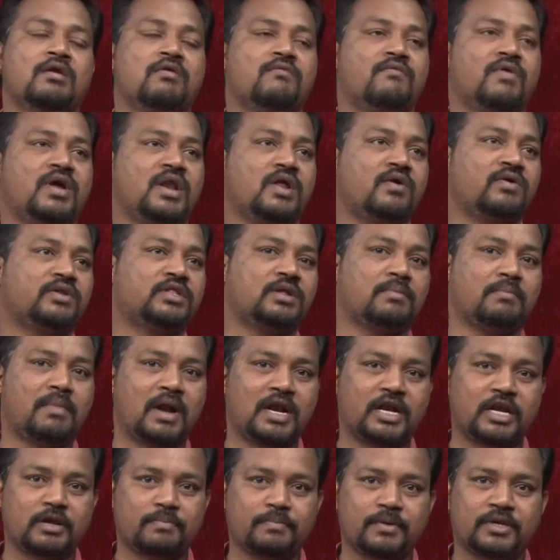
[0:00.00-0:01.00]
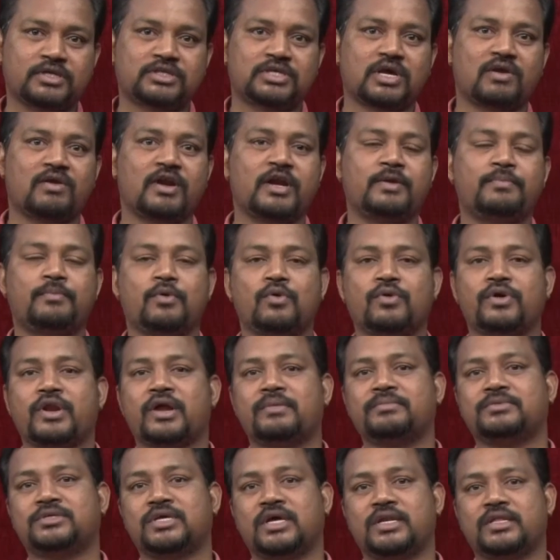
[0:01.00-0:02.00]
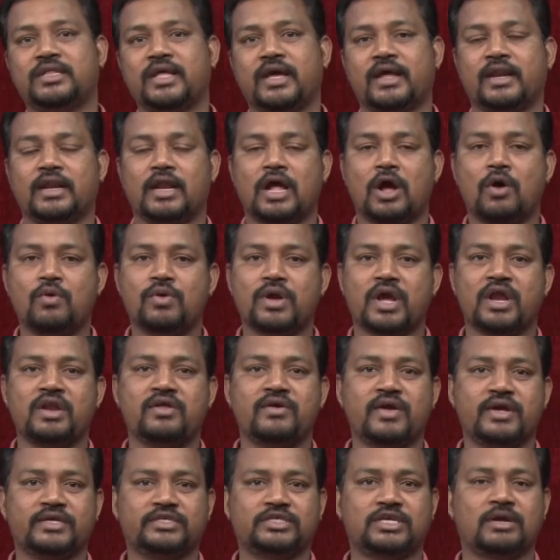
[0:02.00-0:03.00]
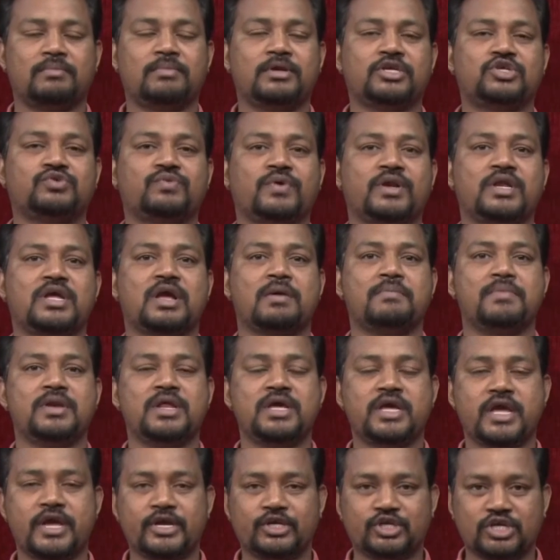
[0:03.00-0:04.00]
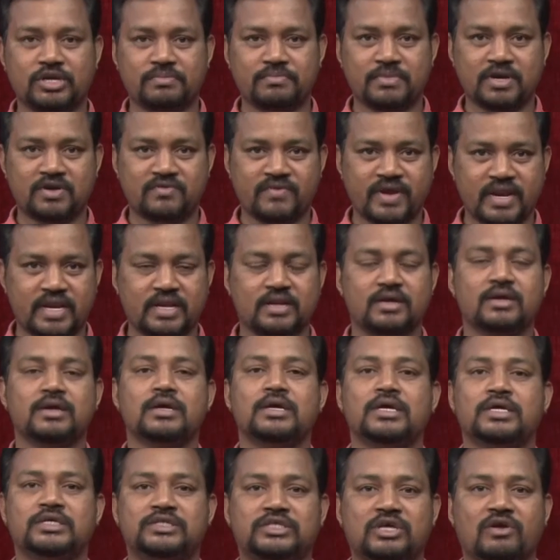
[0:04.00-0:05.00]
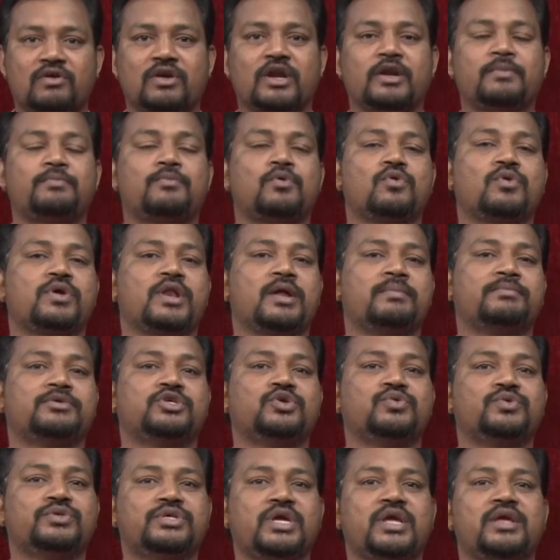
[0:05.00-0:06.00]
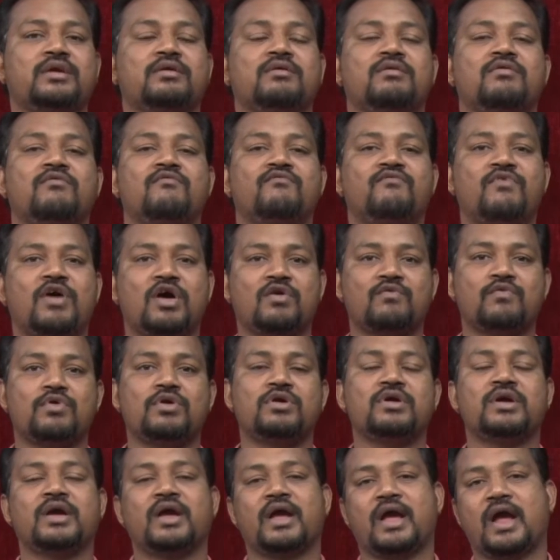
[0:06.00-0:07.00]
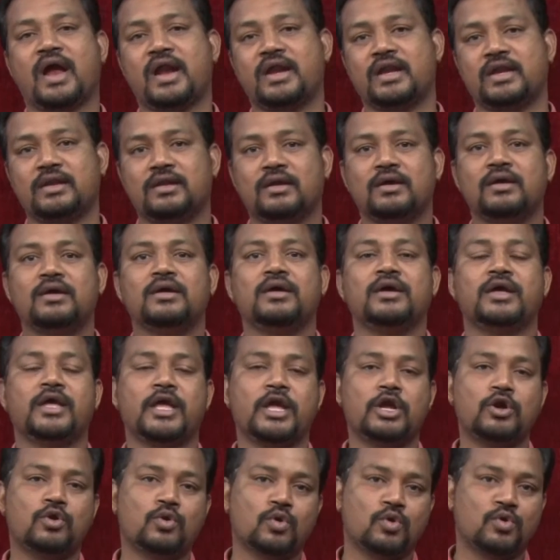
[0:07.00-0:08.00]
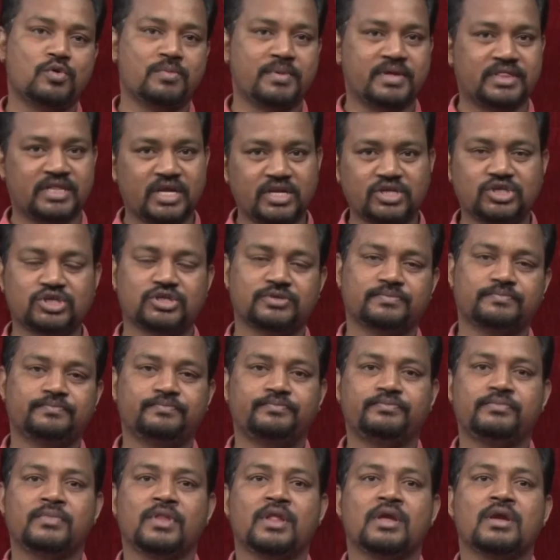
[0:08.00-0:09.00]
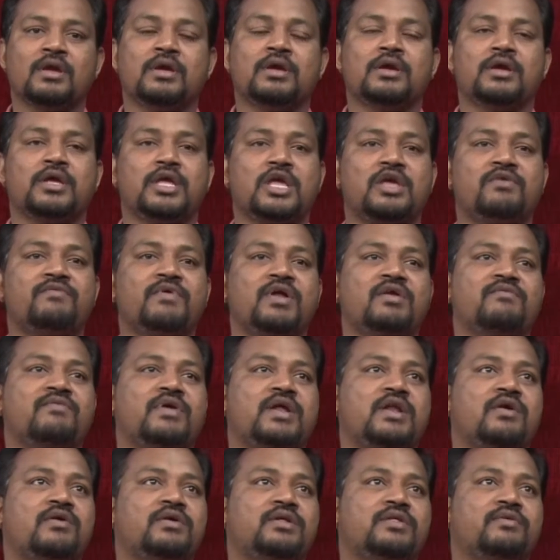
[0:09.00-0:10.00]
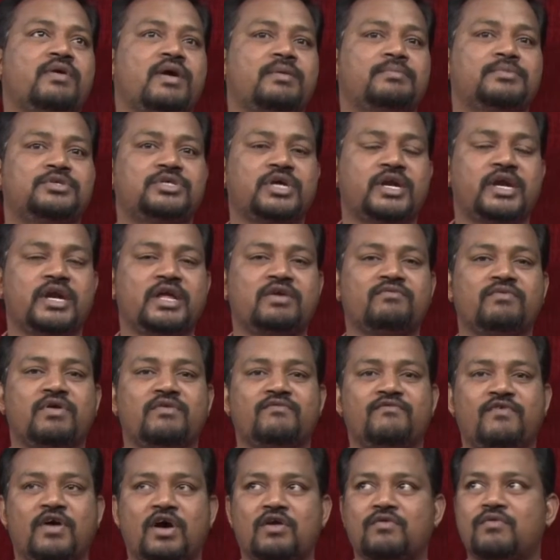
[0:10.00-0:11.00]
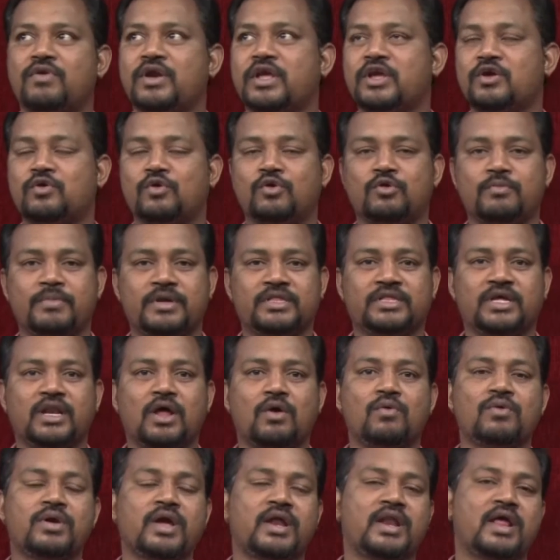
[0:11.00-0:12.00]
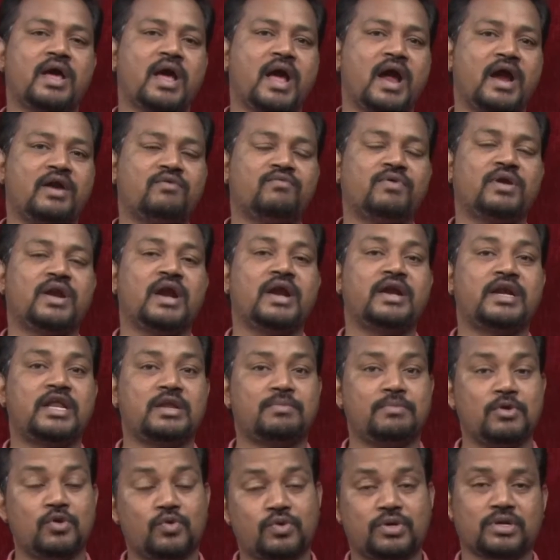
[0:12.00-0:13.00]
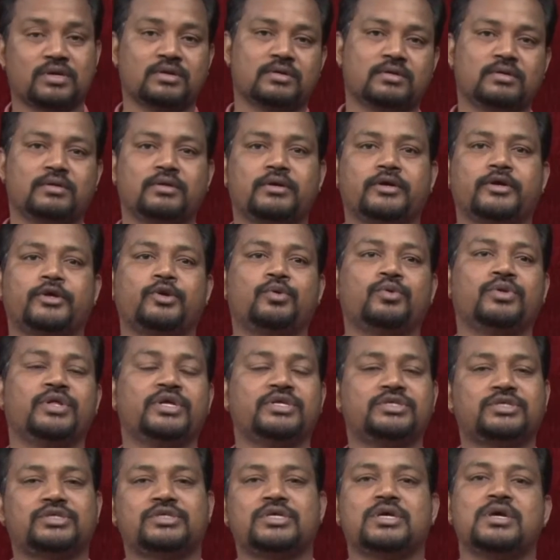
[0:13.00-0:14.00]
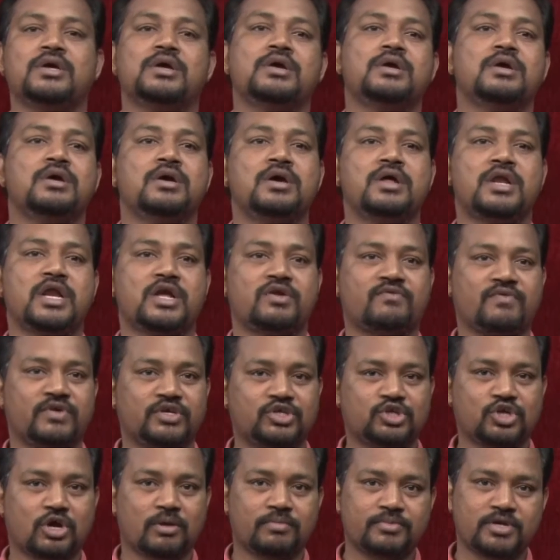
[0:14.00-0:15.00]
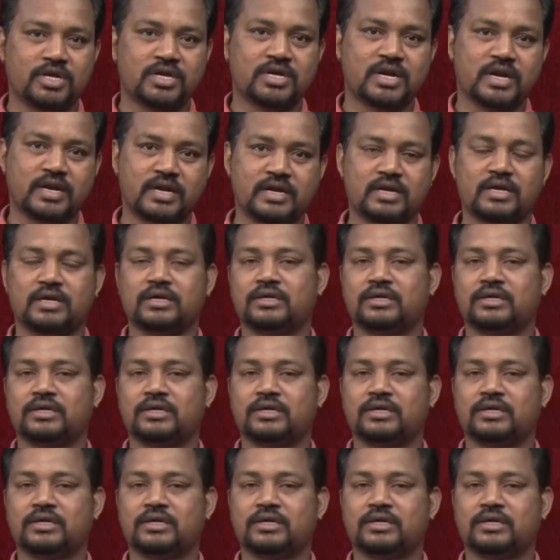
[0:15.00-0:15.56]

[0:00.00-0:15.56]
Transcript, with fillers: Whenever the multiple Servlet programs are there, how can you establish one communication between Servlet programs using forward and include methods? Even whenever I am sending one forward include method, how can I add one attribute to this request object and